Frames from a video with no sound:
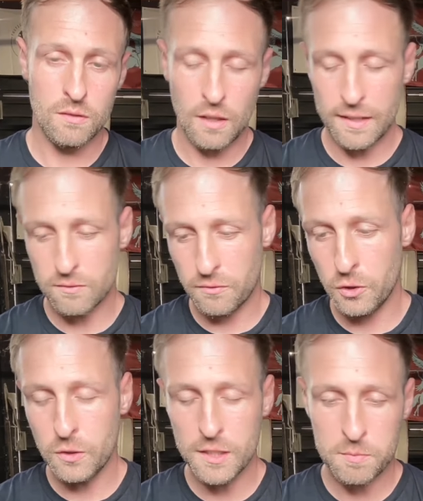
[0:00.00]
like a few
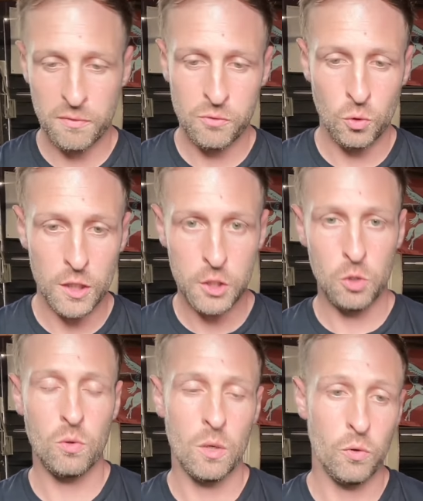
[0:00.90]
years before I knew
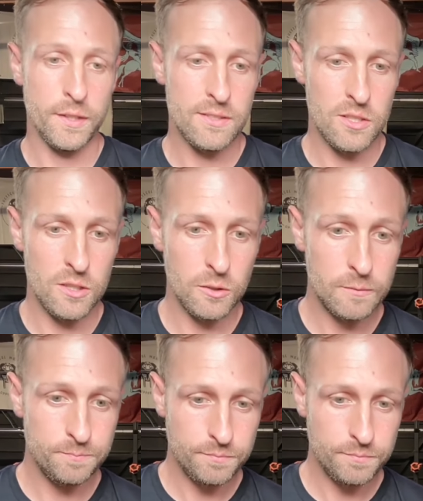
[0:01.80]
what I wanted to do.